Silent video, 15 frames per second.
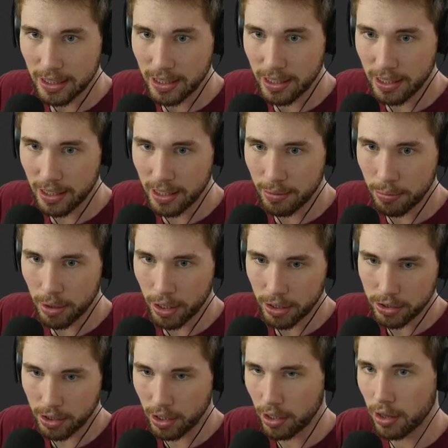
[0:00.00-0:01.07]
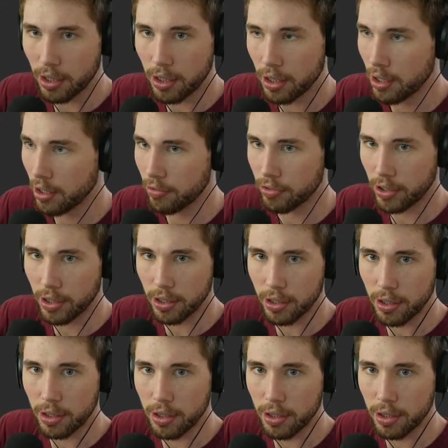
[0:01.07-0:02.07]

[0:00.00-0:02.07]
Actually, I think I have like a...